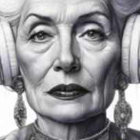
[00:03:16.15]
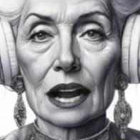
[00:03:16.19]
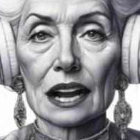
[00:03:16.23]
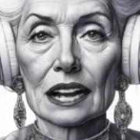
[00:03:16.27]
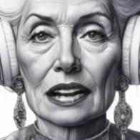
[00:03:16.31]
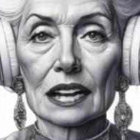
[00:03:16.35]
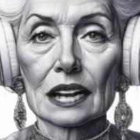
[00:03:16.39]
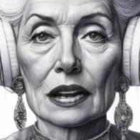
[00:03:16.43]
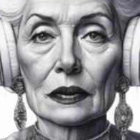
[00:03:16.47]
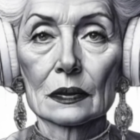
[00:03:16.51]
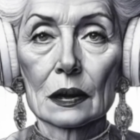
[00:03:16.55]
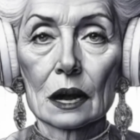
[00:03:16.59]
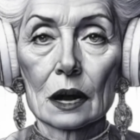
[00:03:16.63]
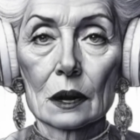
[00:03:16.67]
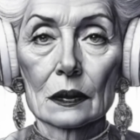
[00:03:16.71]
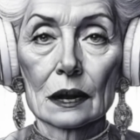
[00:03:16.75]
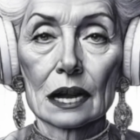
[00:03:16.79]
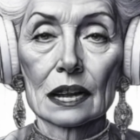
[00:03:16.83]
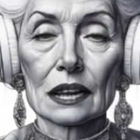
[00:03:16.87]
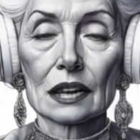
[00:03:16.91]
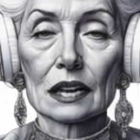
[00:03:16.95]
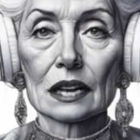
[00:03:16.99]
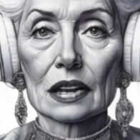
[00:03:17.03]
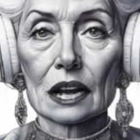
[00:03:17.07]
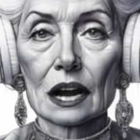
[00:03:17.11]
and
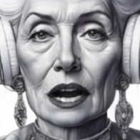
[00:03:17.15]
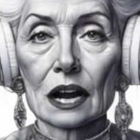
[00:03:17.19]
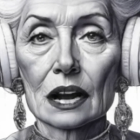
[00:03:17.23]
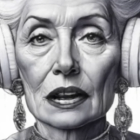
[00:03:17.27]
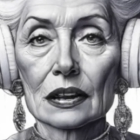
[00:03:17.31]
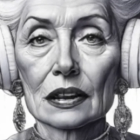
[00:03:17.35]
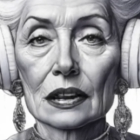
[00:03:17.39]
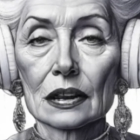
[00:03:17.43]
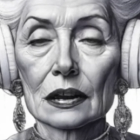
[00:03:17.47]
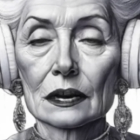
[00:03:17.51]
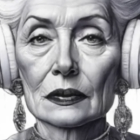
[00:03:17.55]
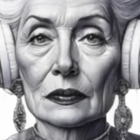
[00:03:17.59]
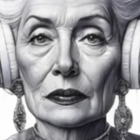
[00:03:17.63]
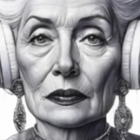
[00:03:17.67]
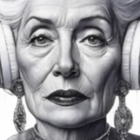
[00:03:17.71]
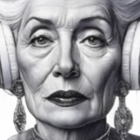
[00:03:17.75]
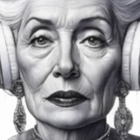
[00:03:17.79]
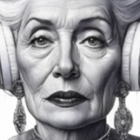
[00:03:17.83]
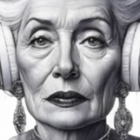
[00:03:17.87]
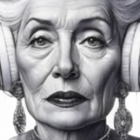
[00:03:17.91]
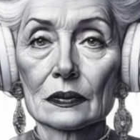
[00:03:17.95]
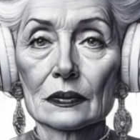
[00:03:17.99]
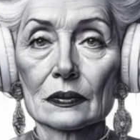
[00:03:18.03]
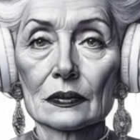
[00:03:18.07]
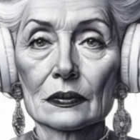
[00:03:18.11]
experimental art.
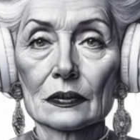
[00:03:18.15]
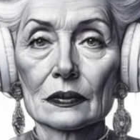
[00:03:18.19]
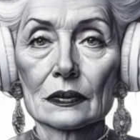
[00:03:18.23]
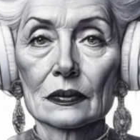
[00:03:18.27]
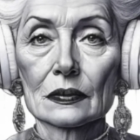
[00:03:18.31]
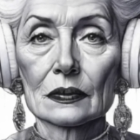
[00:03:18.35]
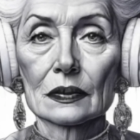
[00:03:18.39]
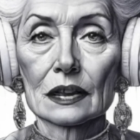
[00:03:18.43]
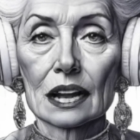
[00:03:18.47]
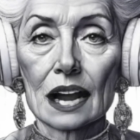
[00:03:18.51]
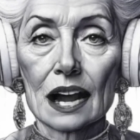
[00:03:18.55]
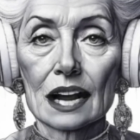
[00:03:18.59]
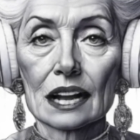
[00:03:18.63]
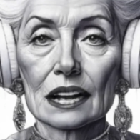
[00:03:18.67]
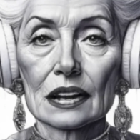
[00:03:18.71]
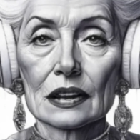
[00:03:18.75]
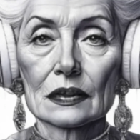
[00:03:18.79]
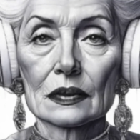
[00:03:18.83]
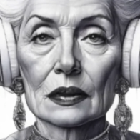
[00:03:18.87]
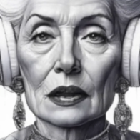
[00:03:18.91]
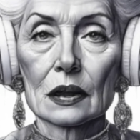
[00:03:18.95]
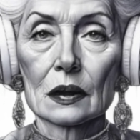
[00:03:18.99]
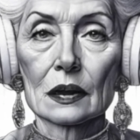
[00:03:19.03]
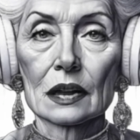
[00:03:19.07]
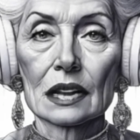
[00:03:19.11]

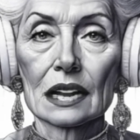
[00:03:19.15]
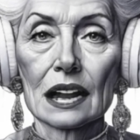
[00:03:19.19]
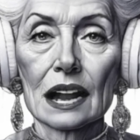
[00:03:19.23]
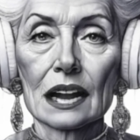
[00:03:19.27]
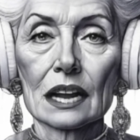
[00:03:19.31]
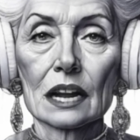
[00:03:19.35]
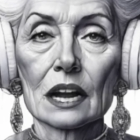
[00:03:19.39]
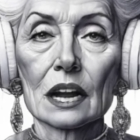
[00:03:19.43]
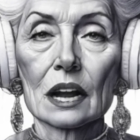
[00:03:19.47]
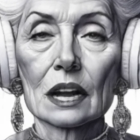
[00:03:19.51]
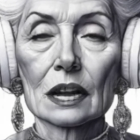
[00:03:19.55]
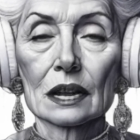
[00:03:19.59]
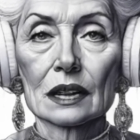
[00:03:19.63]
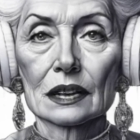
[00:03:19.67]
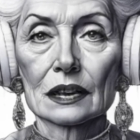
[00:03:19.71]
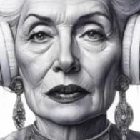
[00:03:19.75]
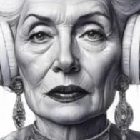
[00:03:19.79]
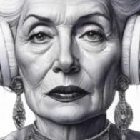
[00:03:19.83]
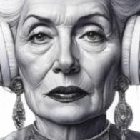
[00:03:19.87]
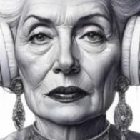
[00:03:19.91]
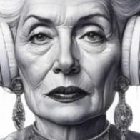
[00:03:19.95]
Thanks for your attention.